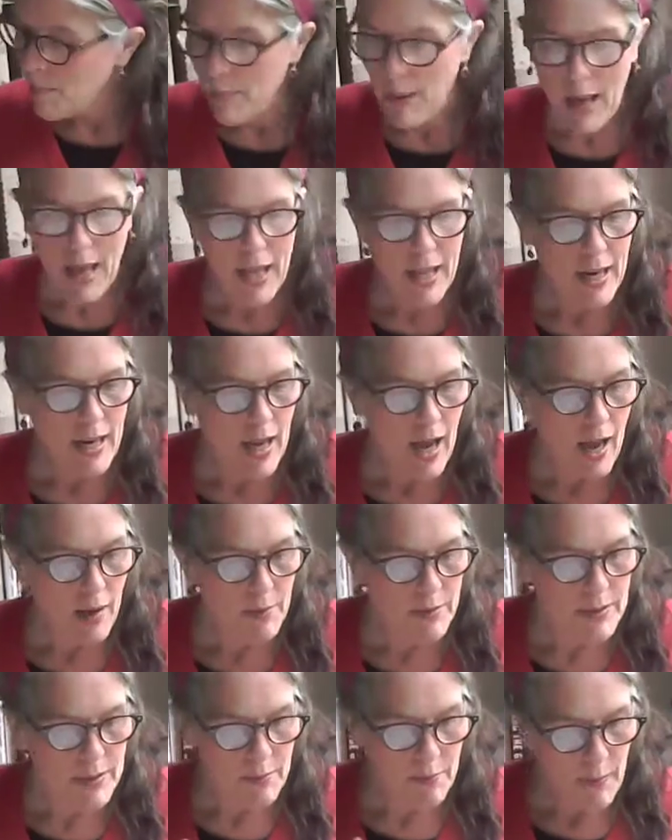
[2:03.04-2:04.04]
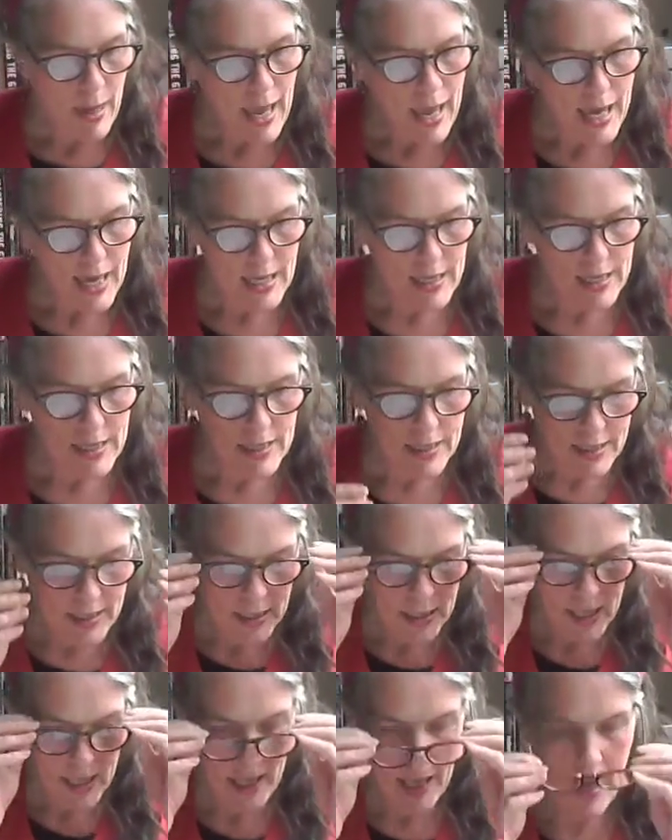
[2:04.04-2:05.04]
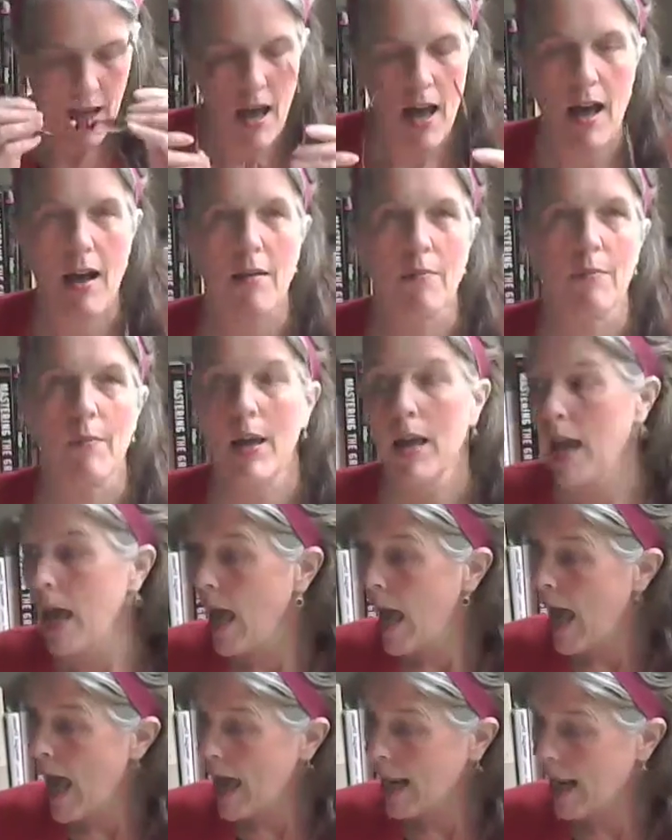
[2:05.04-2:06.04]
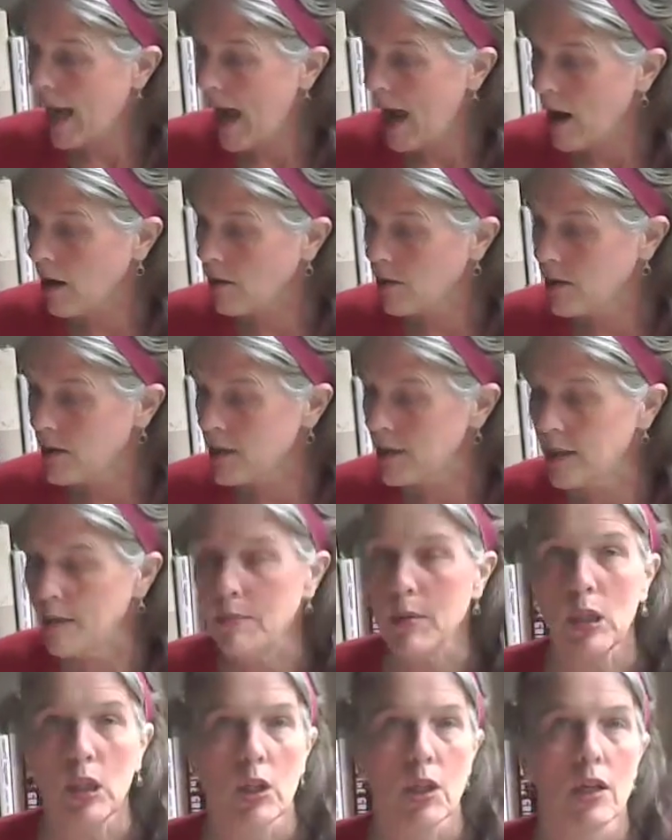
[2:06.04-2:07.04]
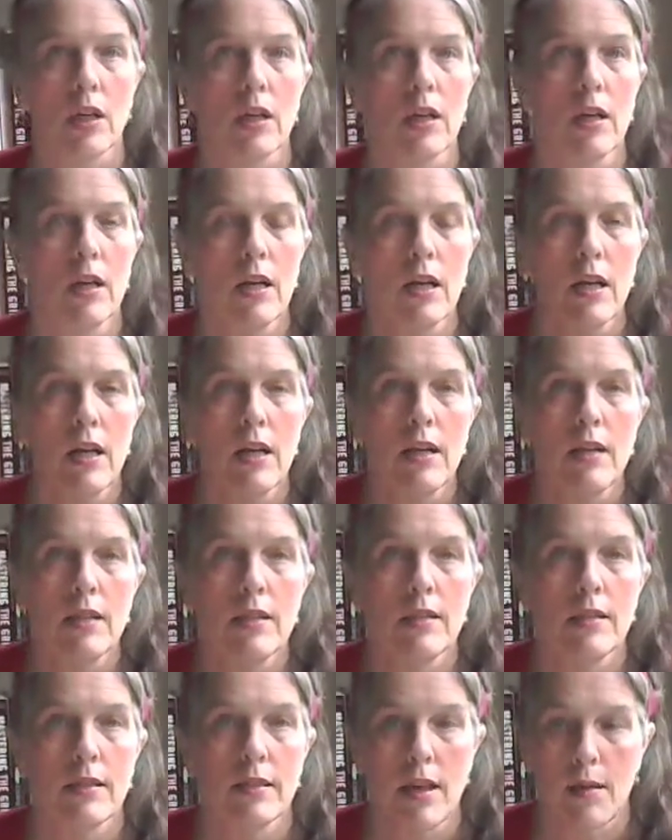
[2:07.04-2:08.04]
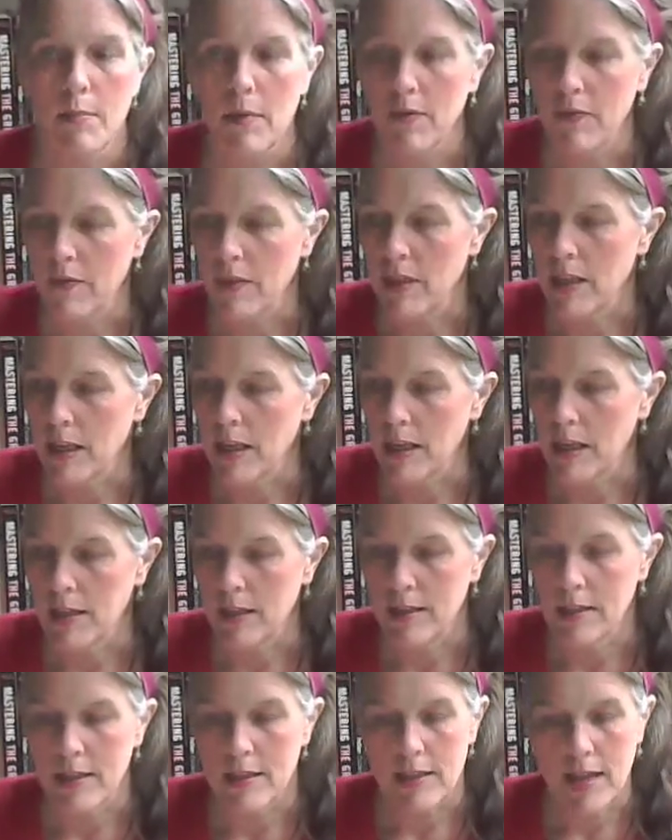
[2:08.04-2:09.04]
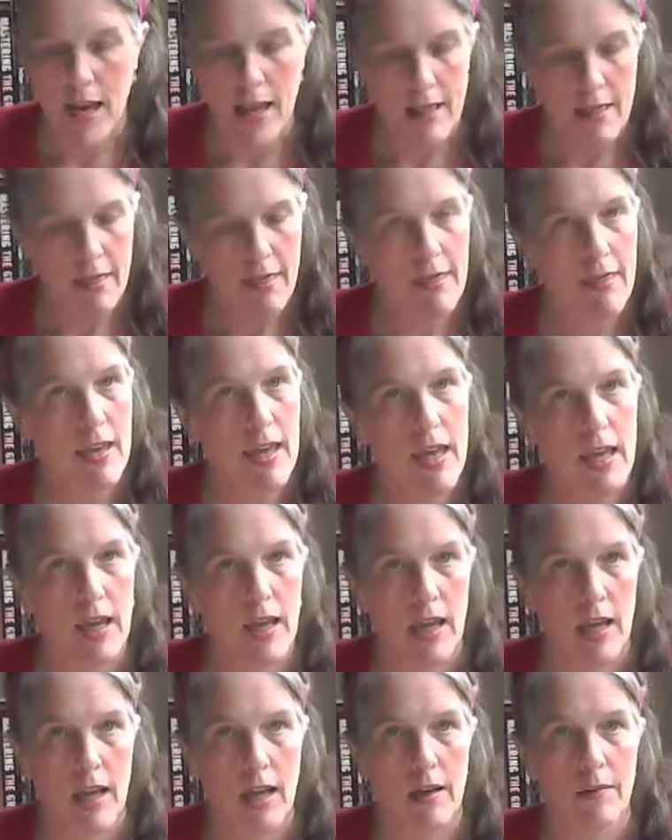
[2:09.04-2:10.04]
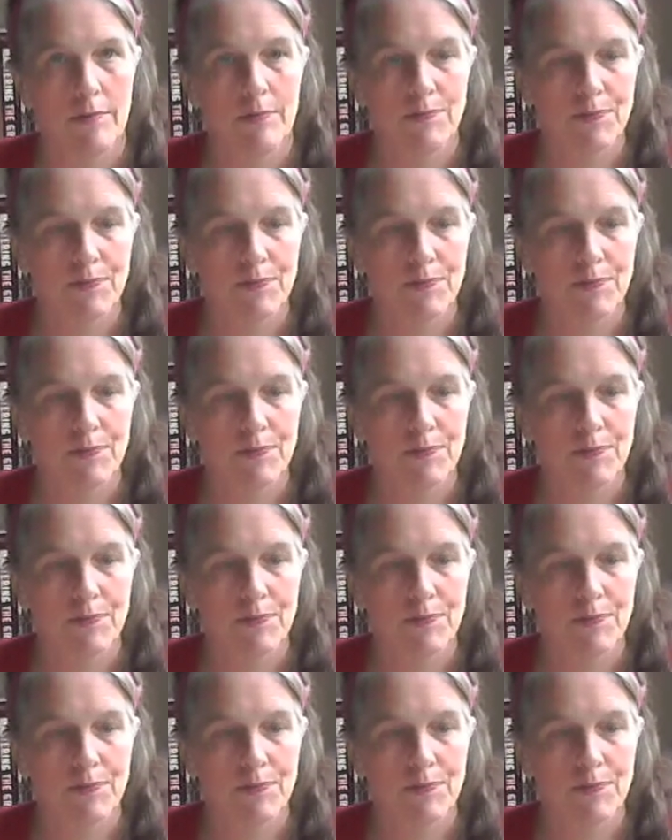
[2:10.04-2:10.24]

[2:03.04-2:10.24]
But I was amazed at how similar some of the design thinking